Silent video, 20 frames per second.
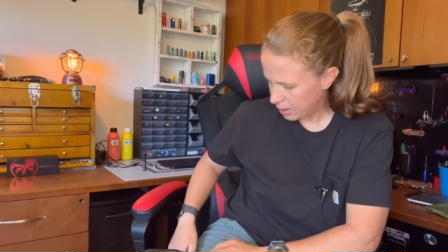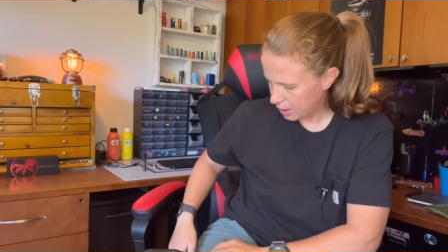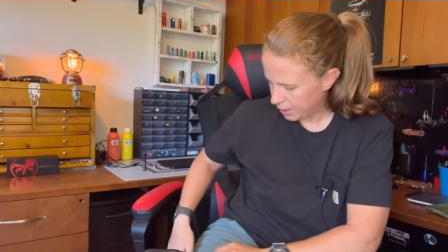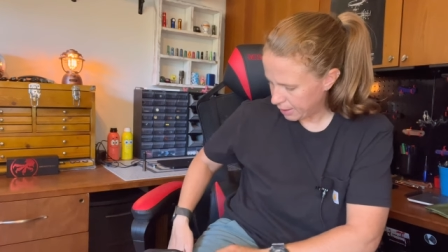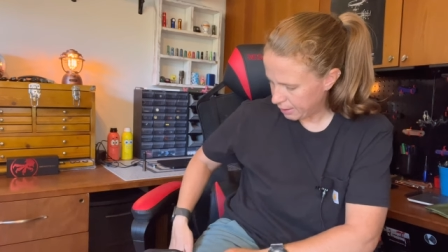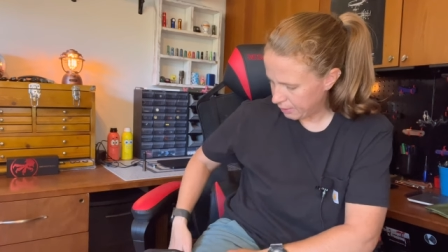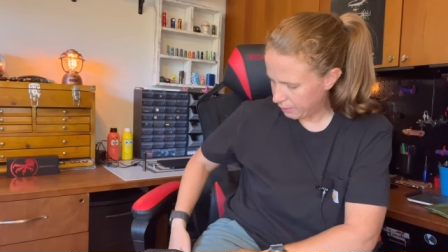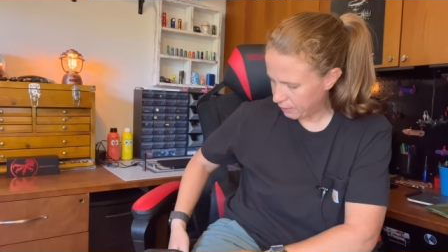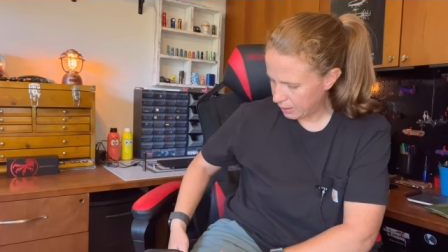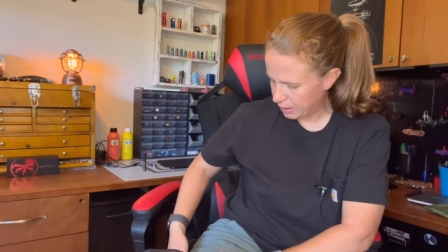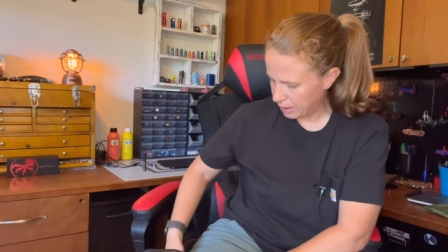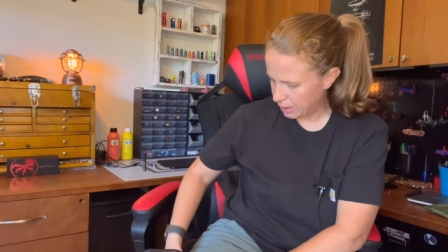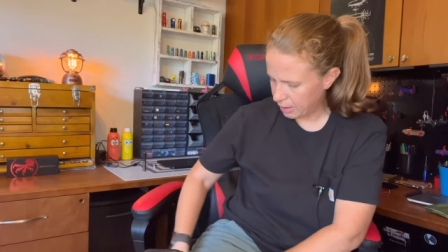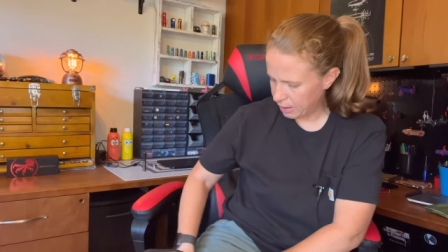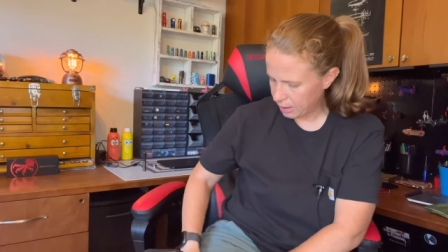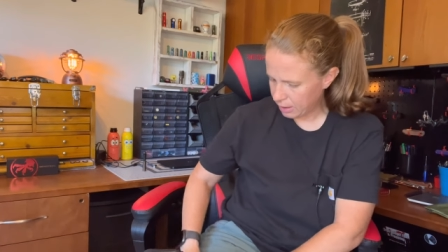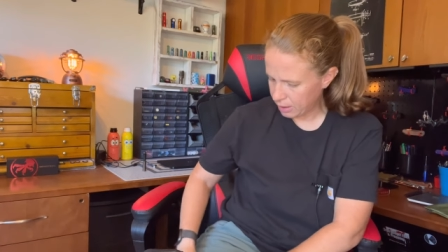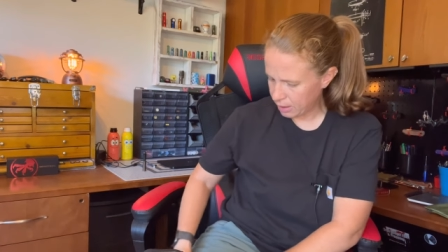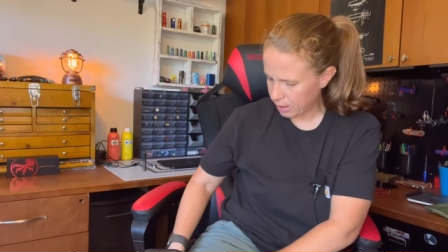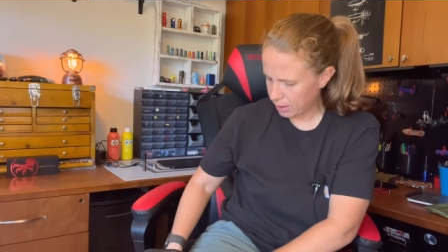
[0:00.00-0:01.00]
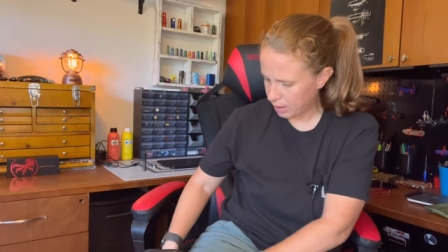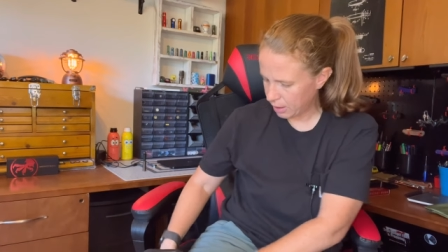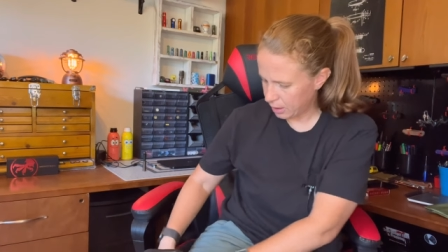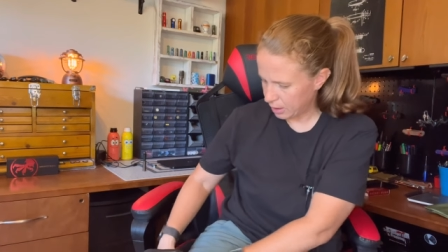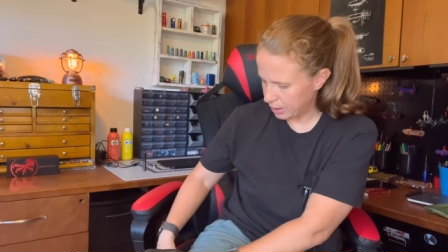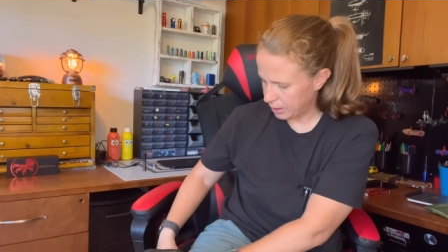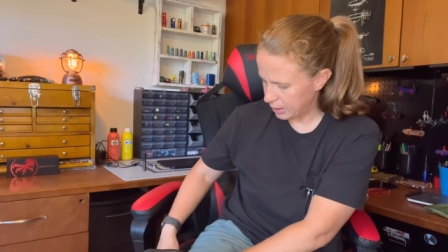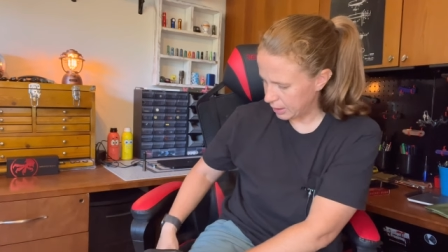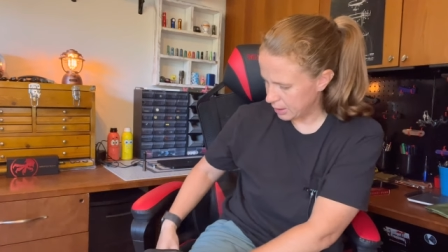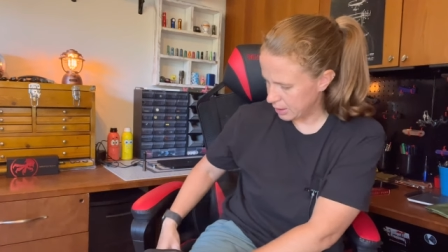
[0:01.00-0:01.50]
And then
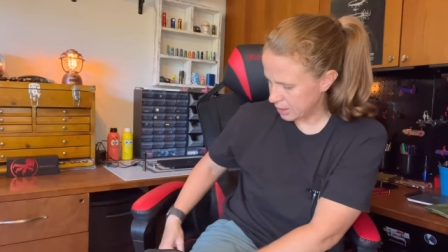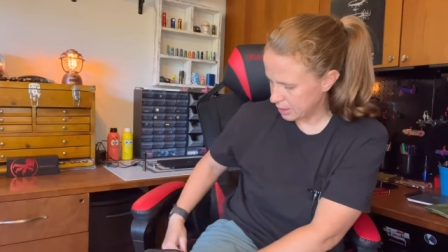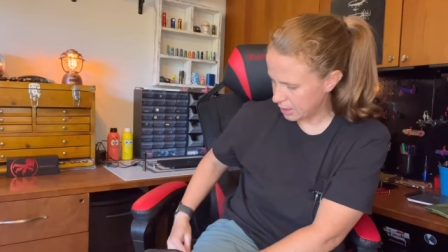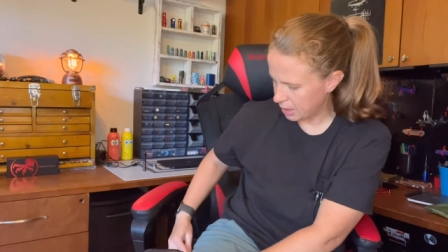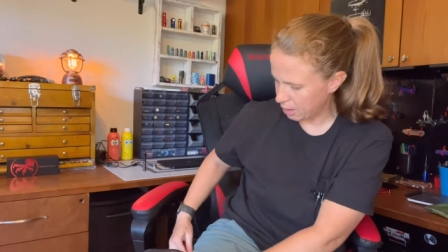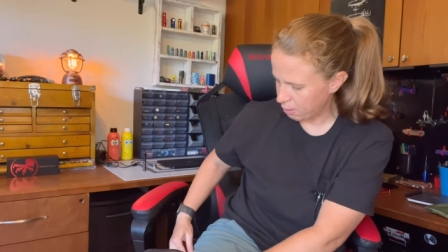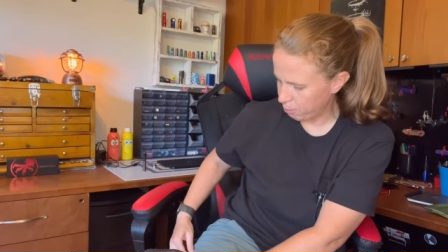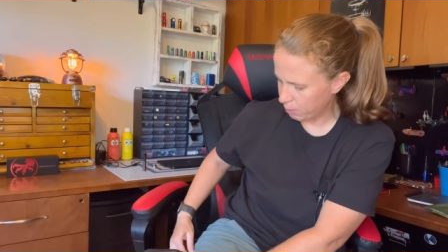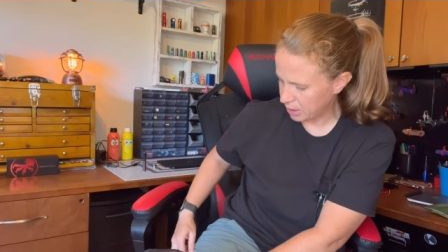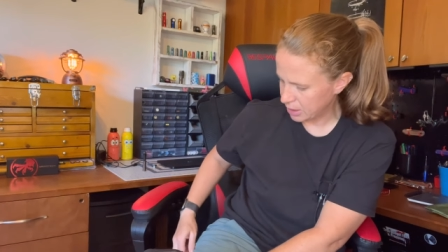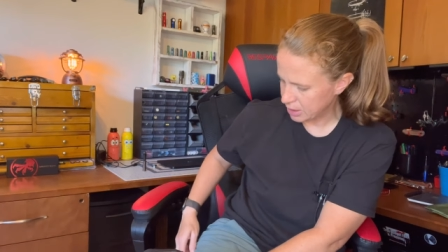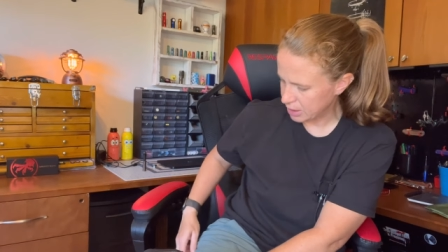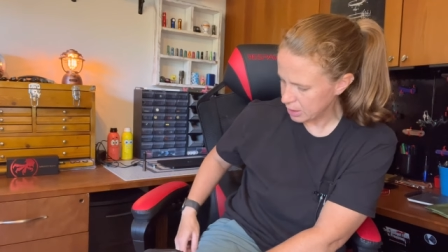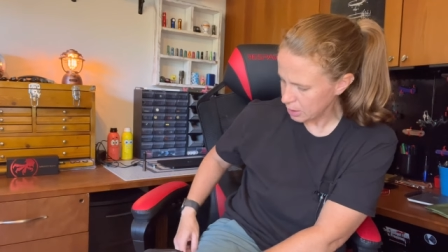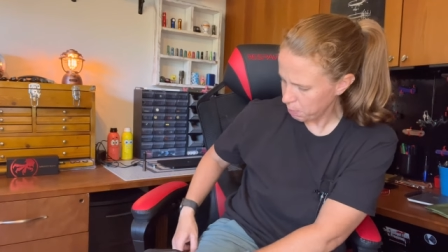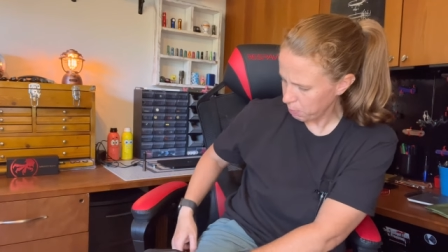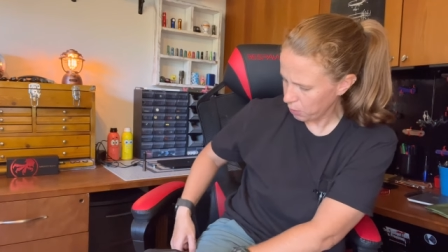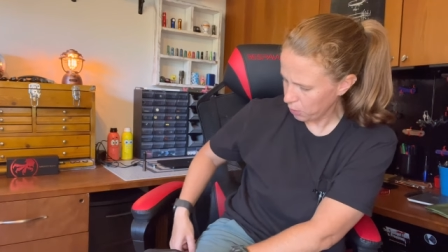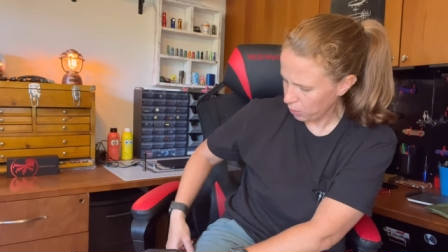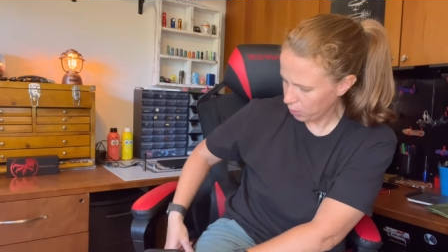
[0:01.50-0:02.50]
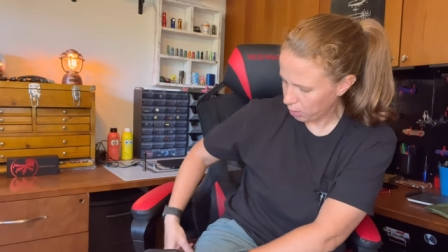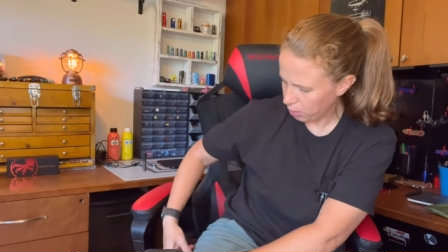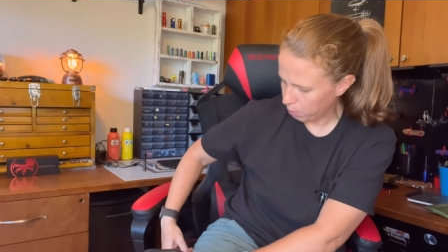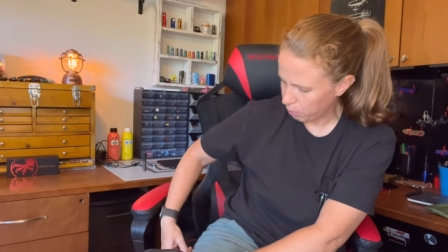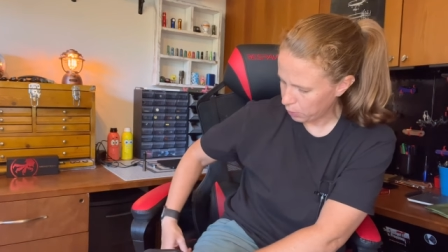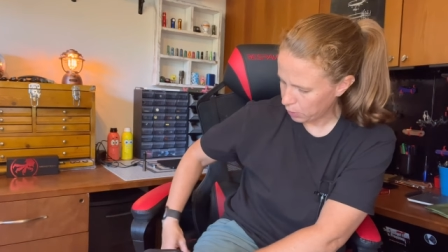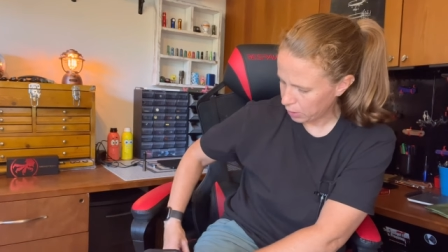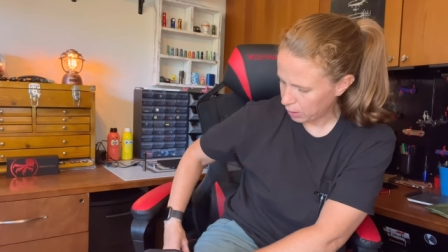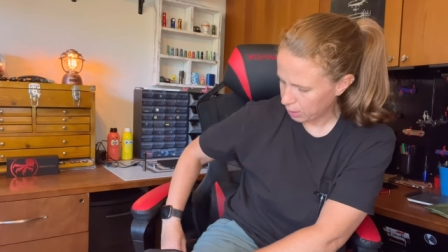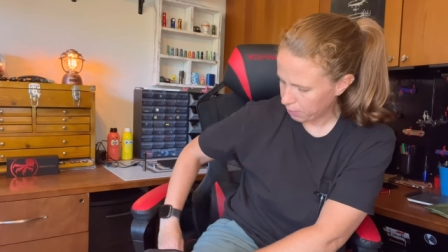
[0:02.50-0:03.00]
uh, inside of my zipper
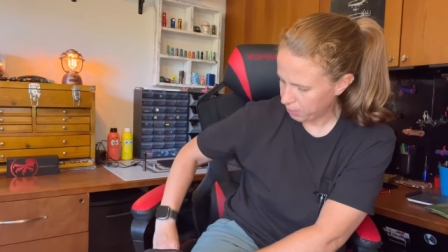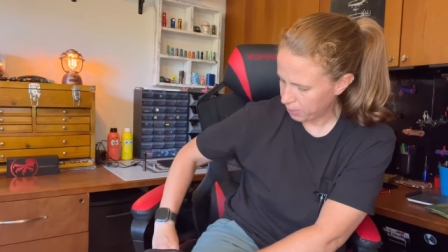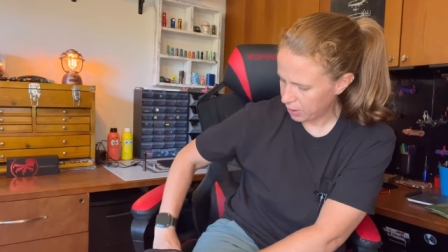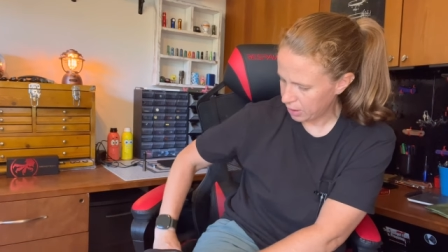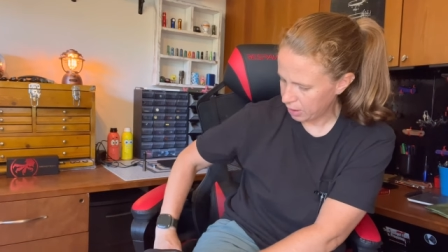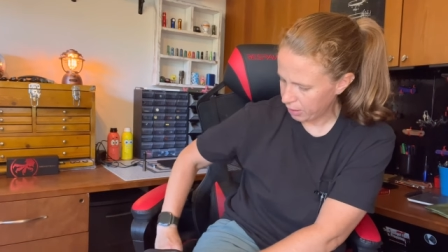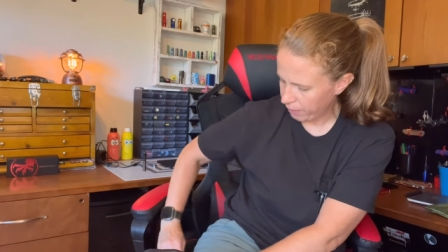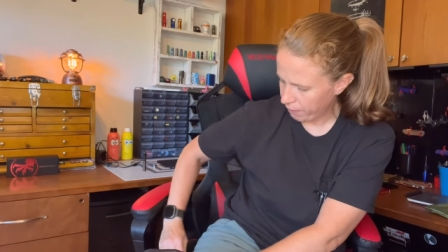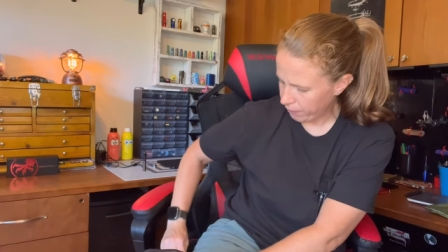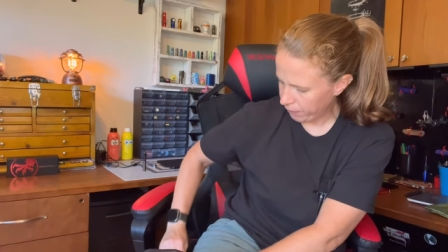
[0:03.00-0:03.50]
compartment